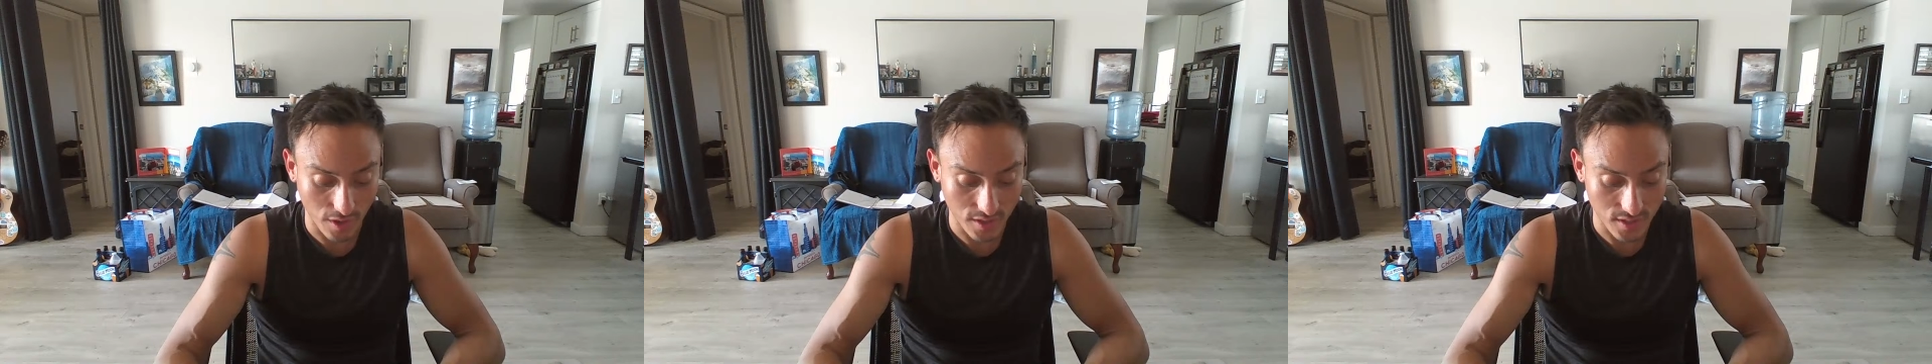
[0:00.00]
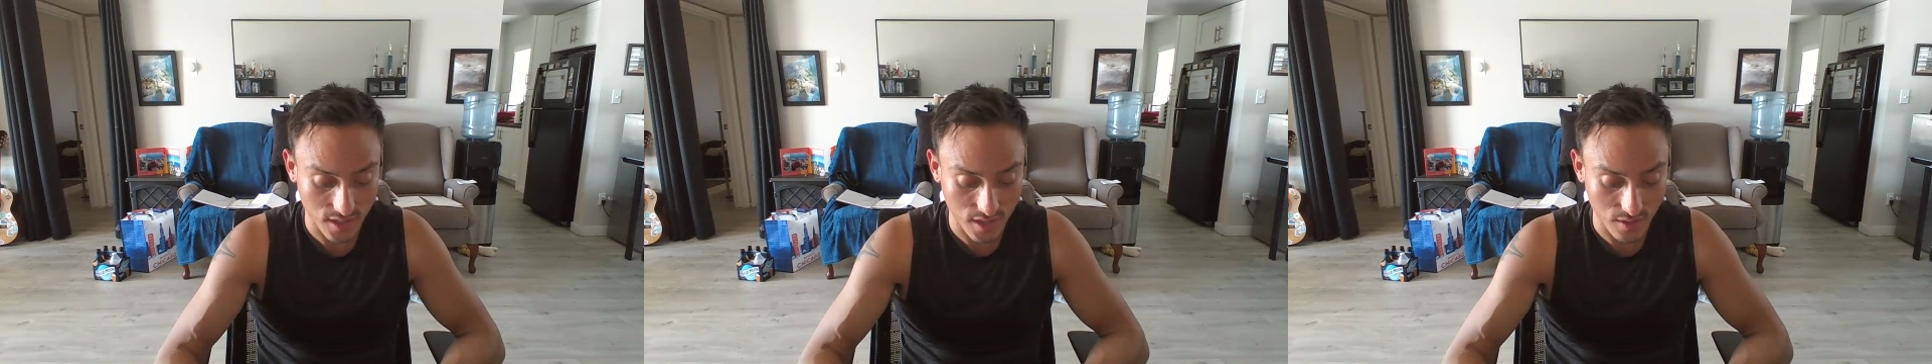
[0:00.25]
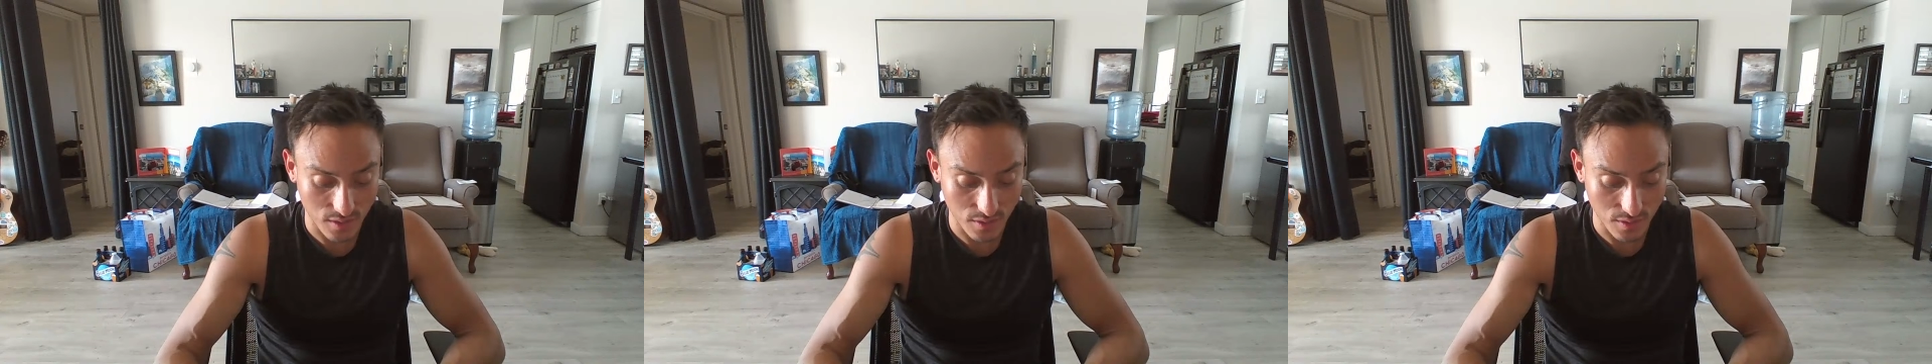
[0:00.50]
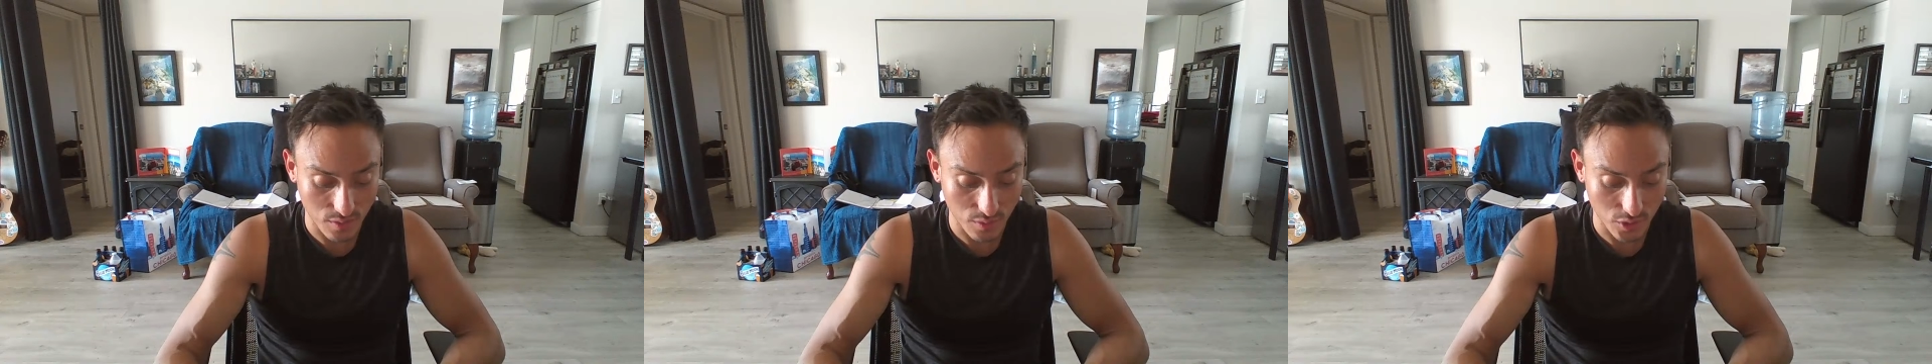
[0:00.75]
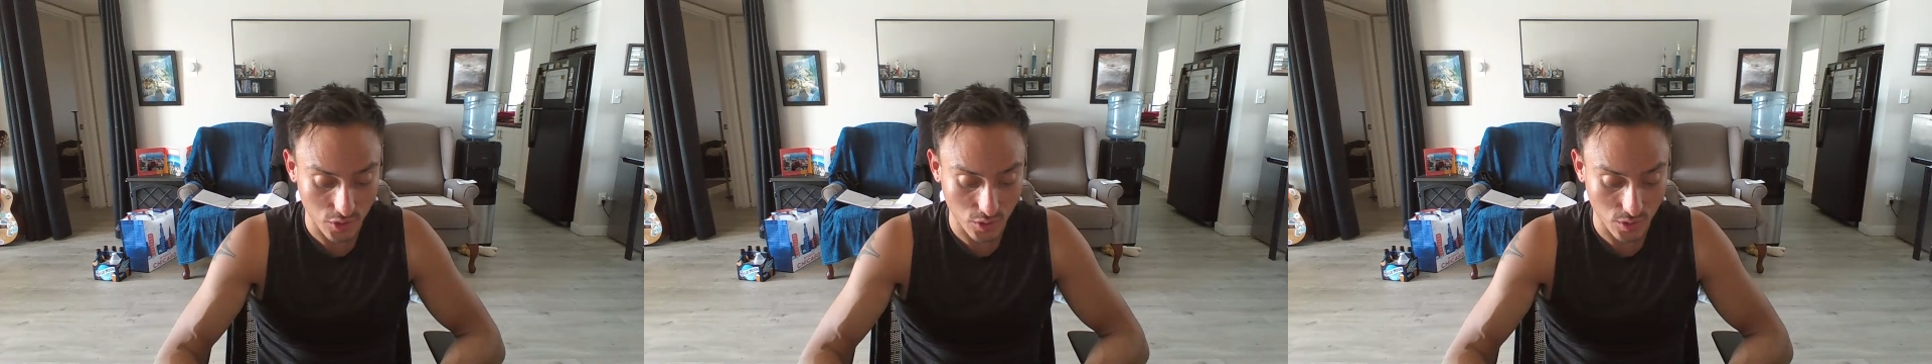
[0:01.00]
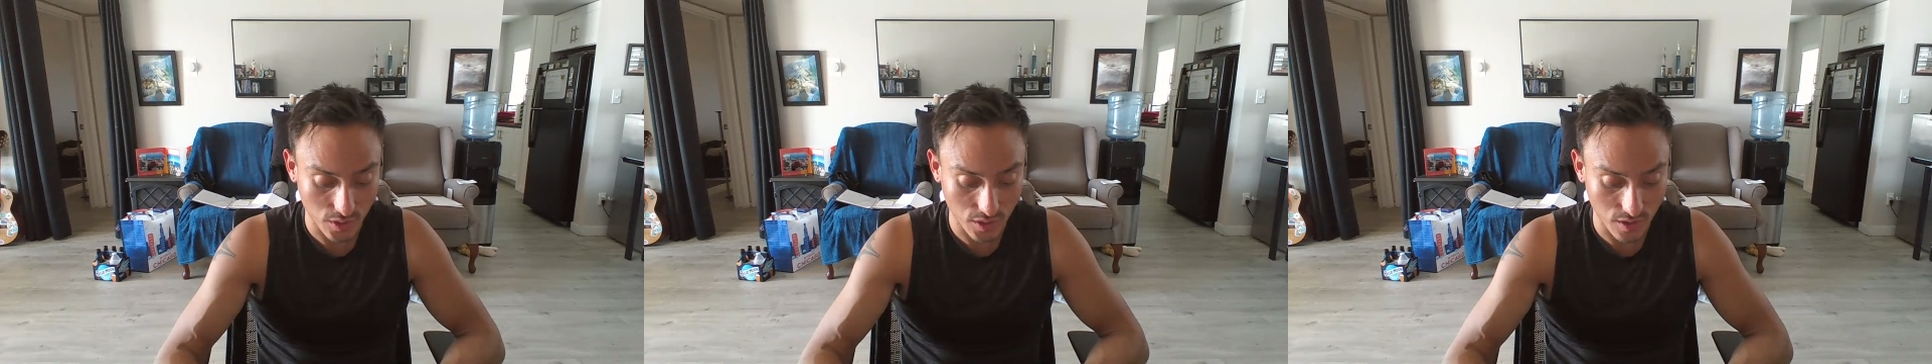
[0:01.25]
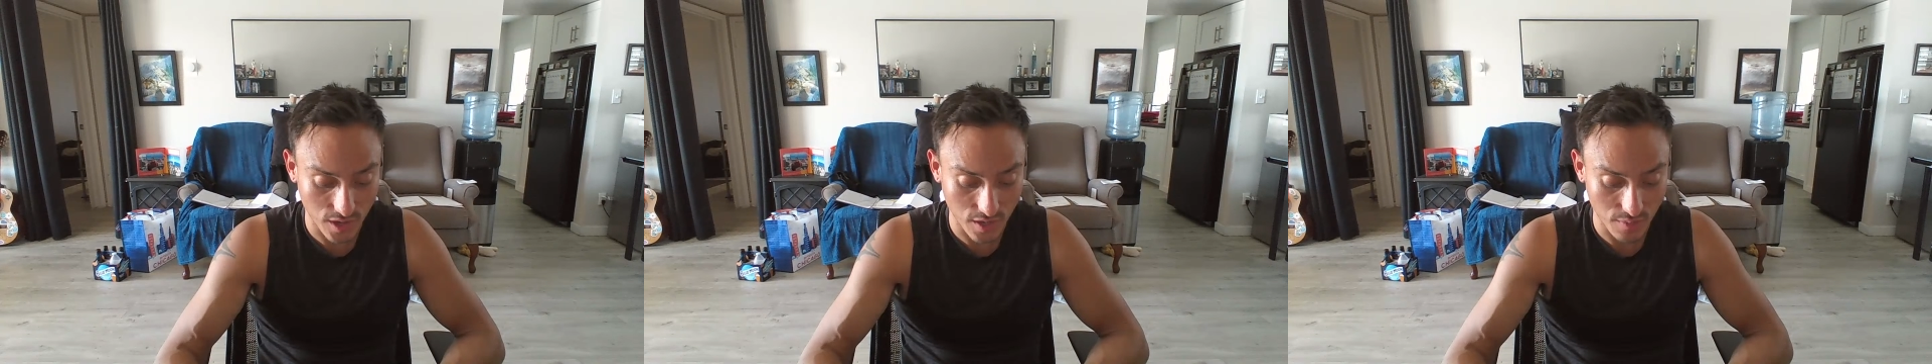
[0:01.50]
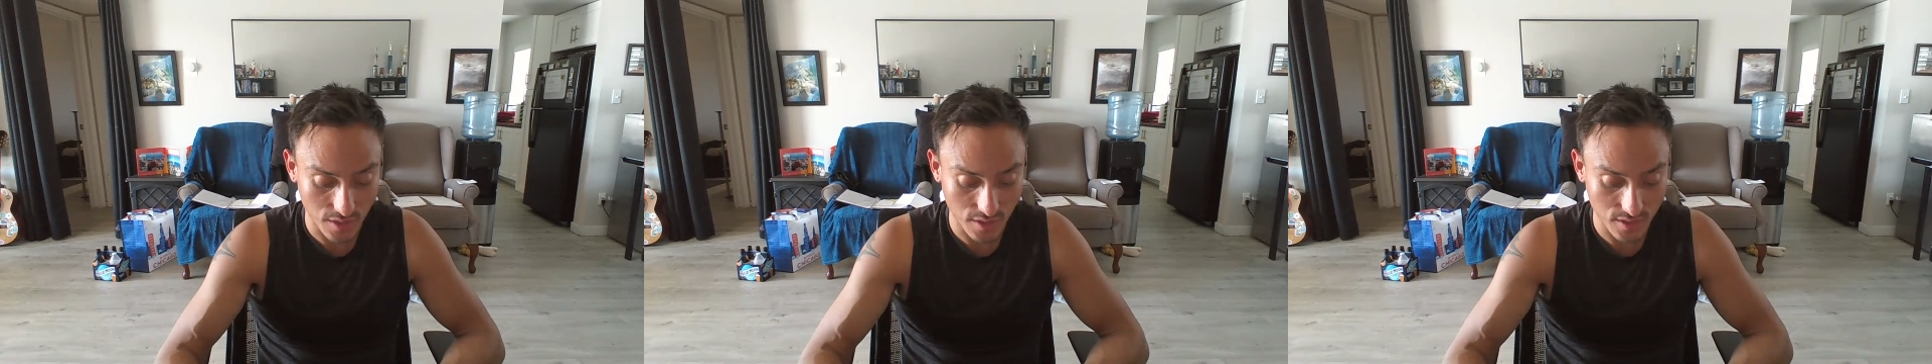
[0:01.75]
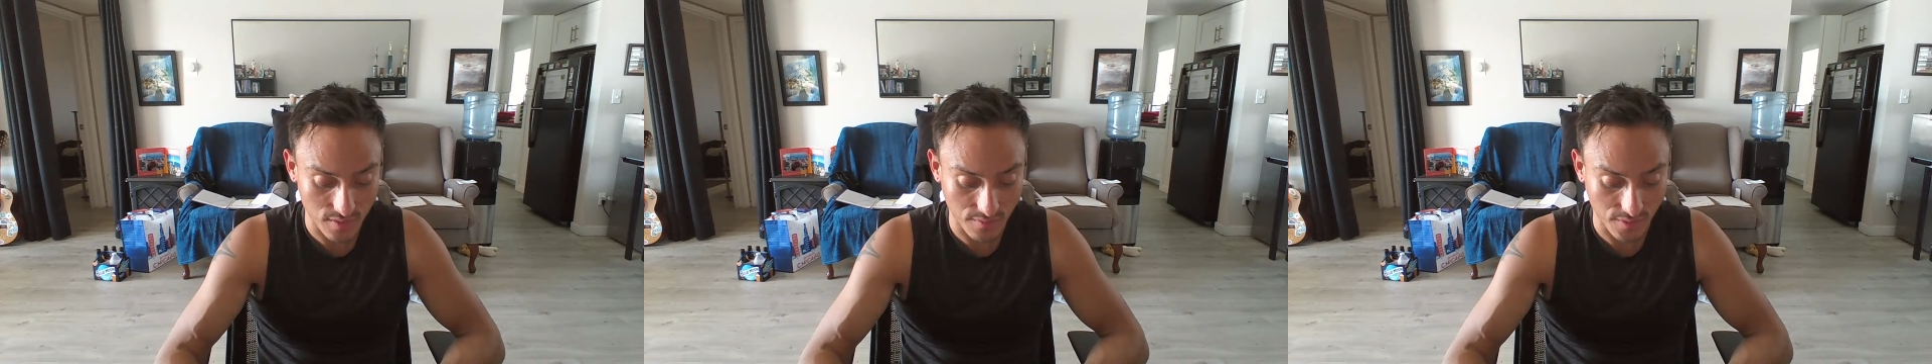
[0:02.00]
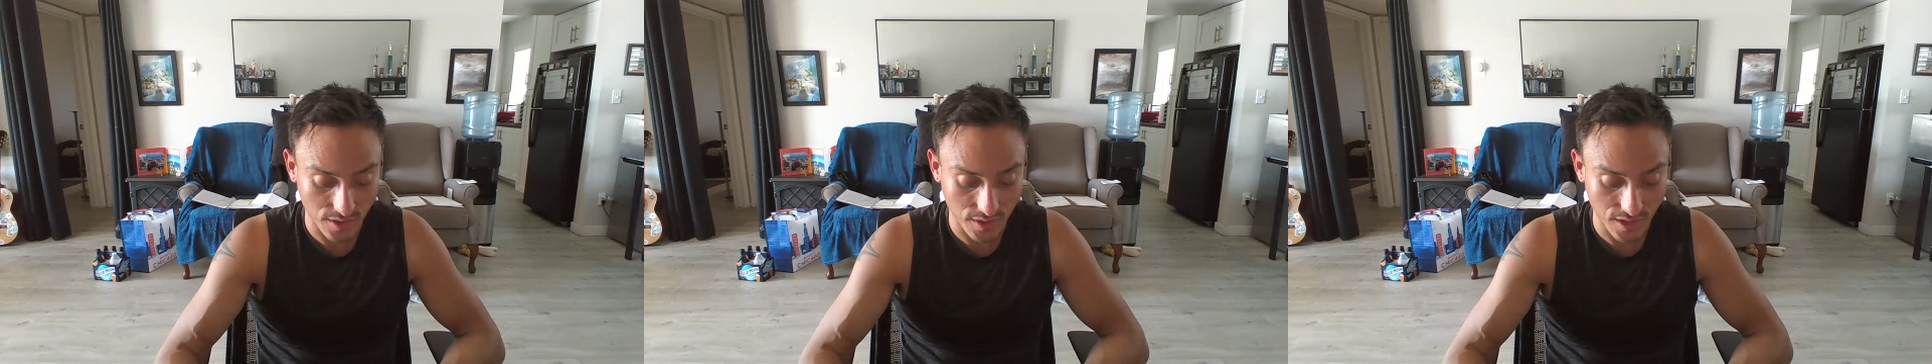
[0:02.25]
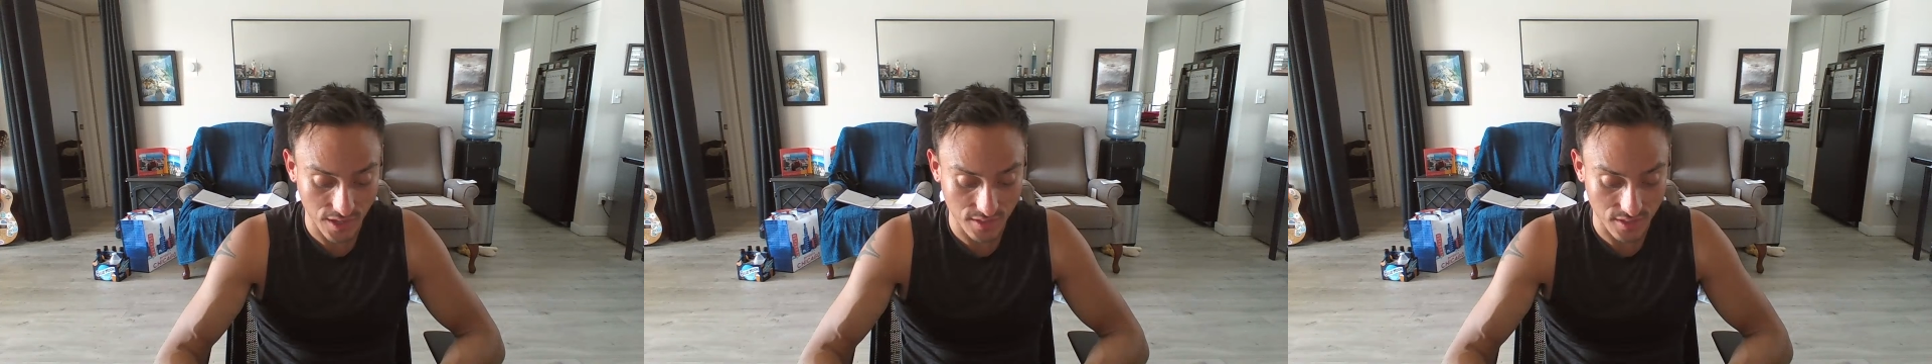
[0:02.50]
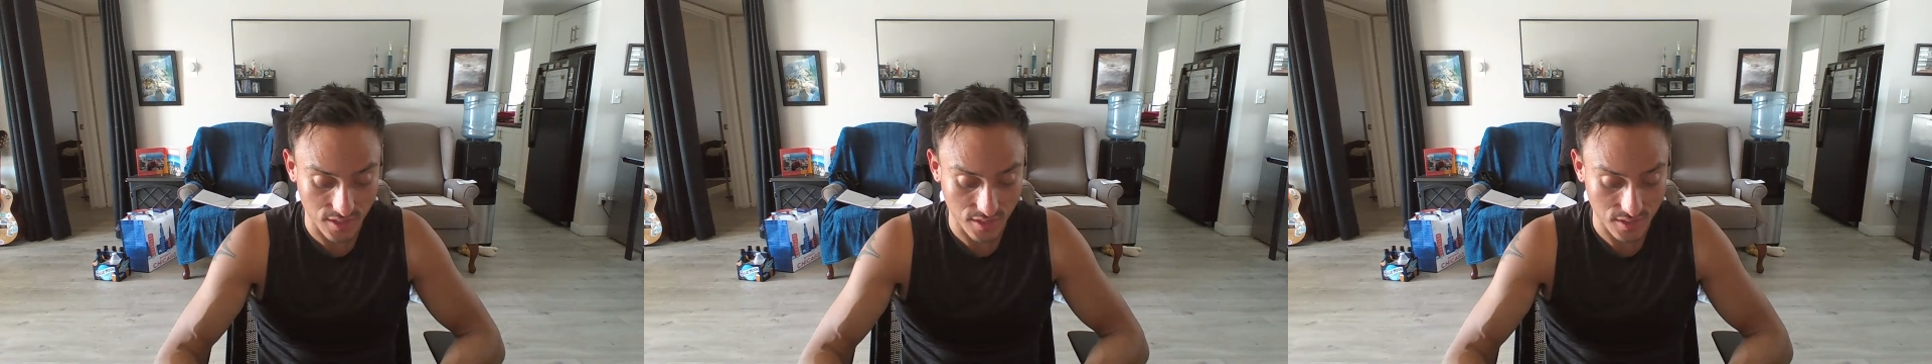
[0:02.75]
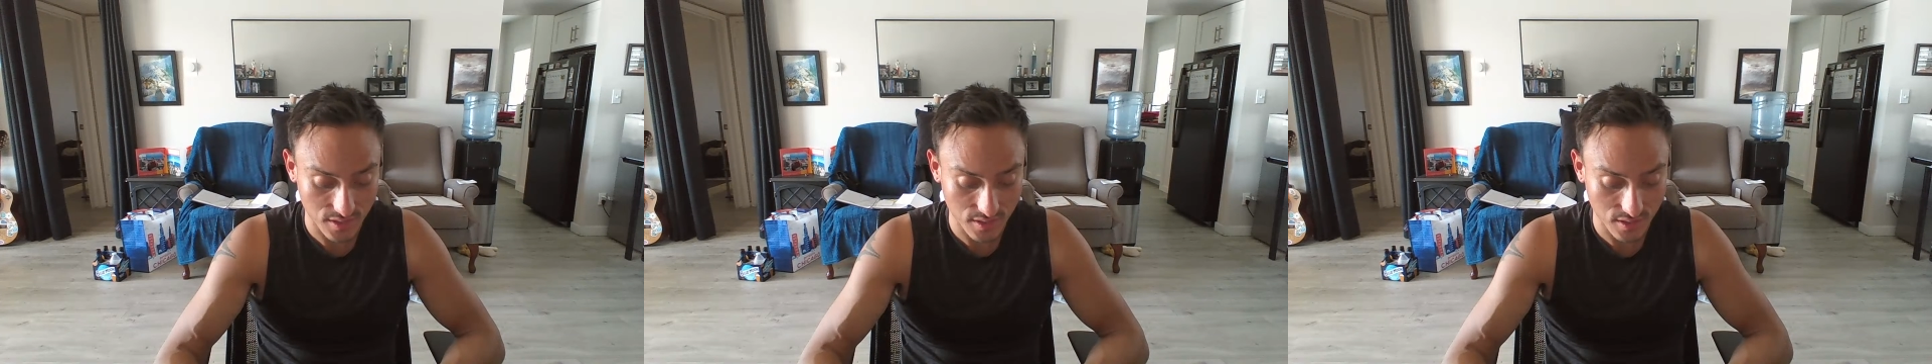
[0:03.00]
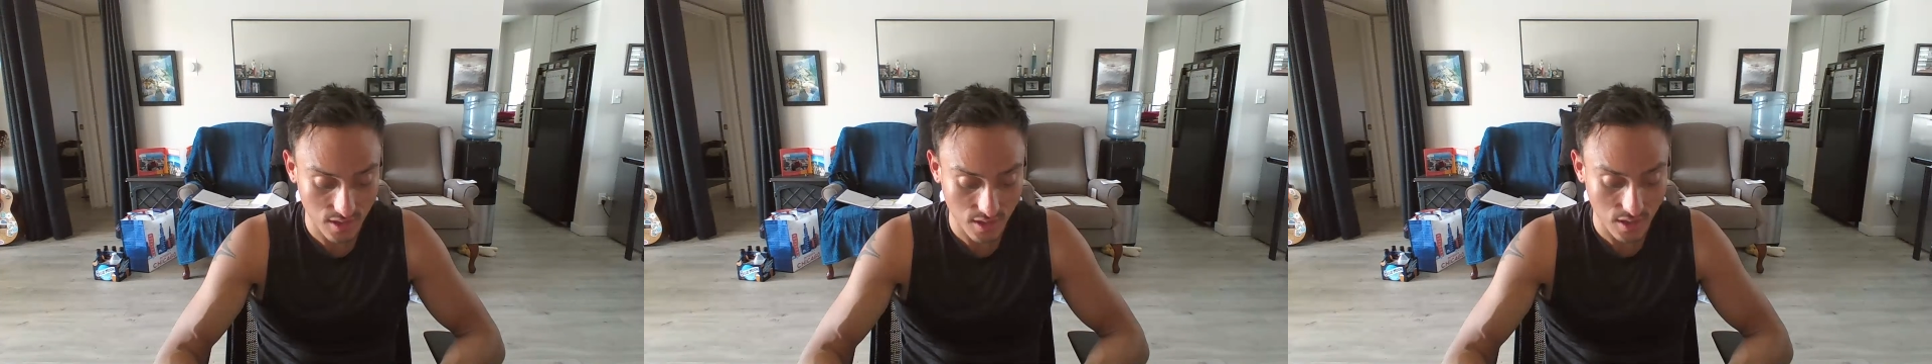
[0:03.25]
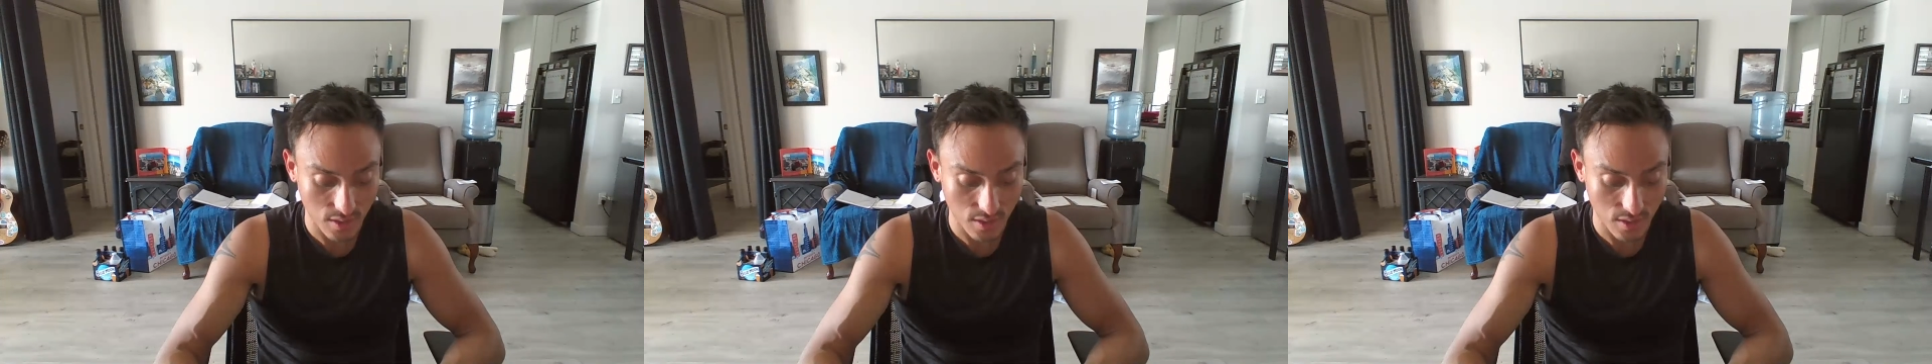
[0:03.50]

breaks out, they will join our enemies and fight against us.